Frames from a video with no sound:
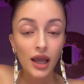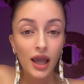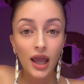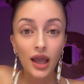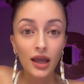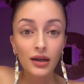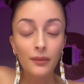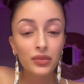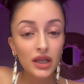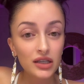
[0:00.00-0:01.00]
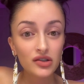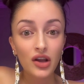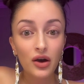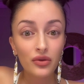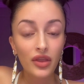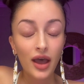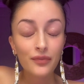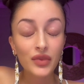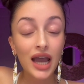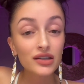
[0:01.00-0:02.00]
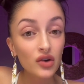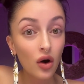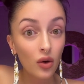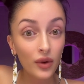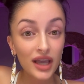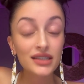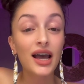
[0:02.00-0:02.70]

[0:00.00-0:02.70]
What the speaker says: And please know that, as always,